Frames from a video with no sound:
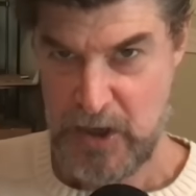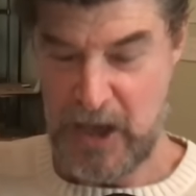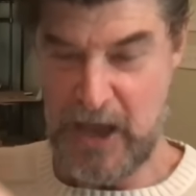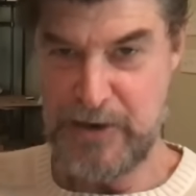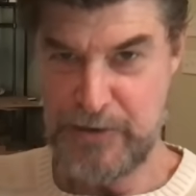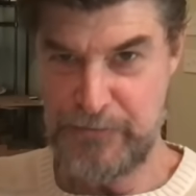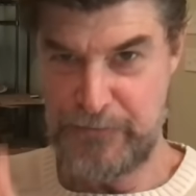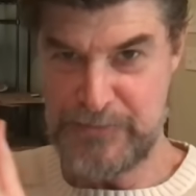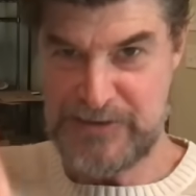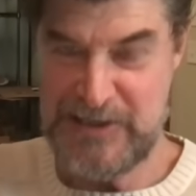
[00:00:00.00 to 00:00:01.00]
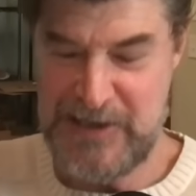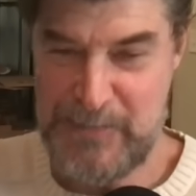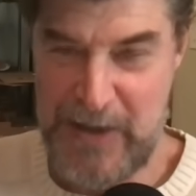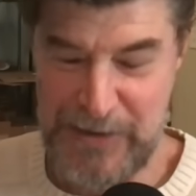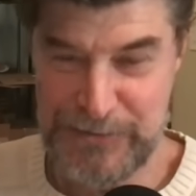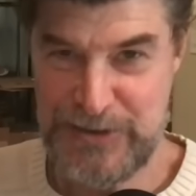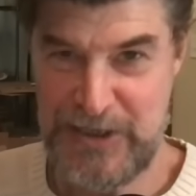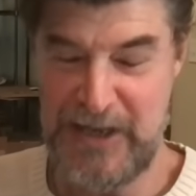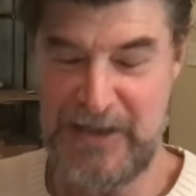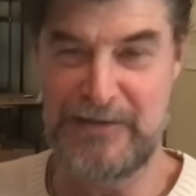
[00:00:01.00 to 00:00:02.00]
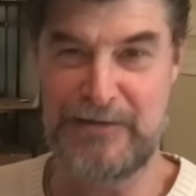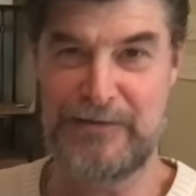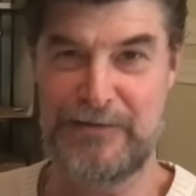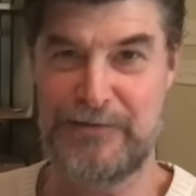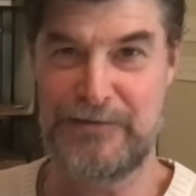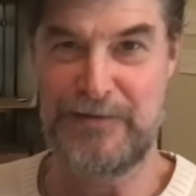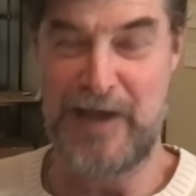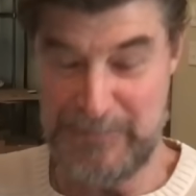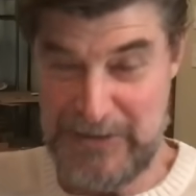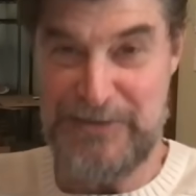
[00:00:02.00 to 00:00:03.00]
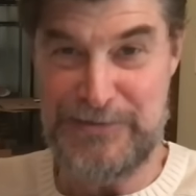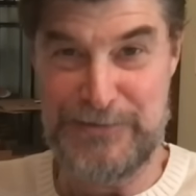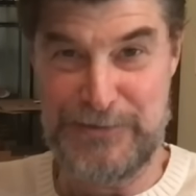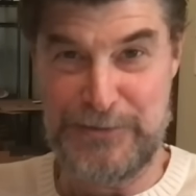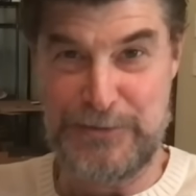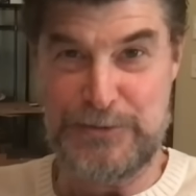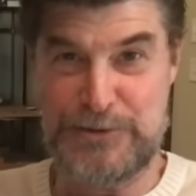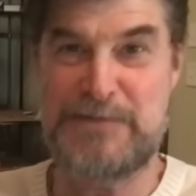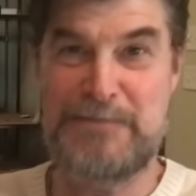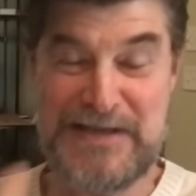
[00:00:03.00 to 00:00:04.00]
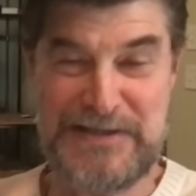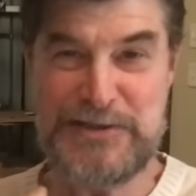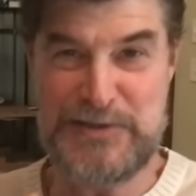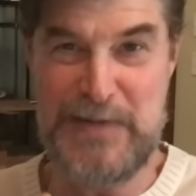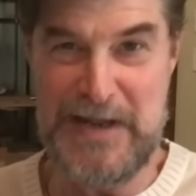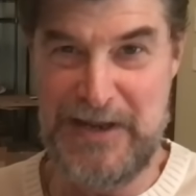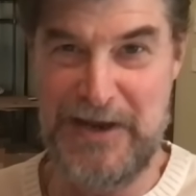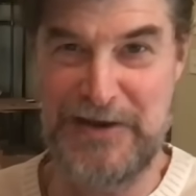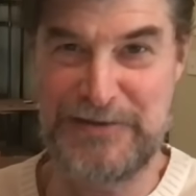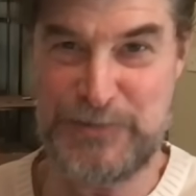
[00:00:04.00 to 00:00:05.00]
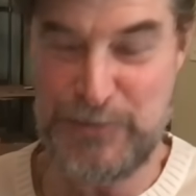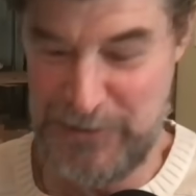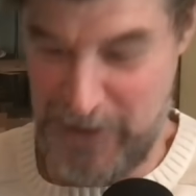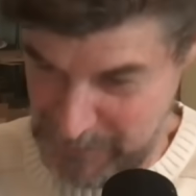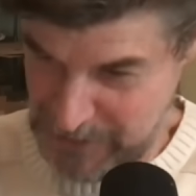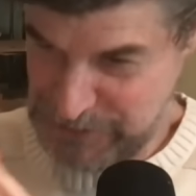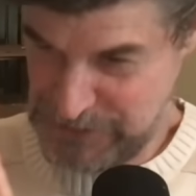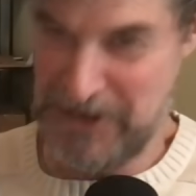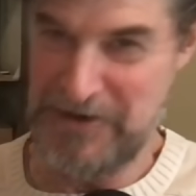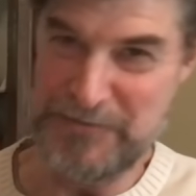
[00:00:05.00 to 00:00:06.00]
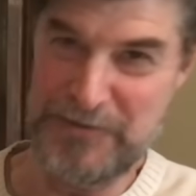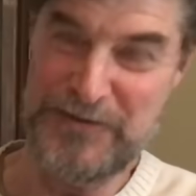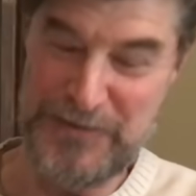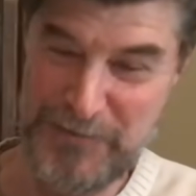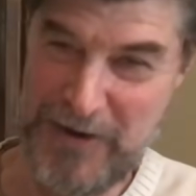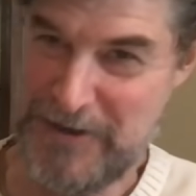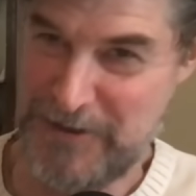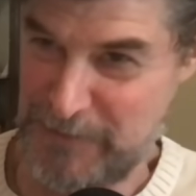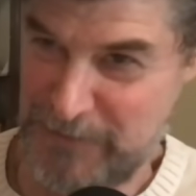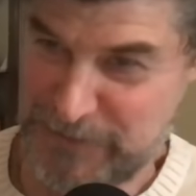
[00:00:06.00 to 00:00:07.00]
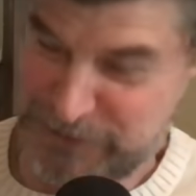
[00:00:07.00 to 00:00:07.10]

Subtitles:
I heard from Sidney Powell today. I mean, she messaged me on Twitter. I'm going to share it with you right here on the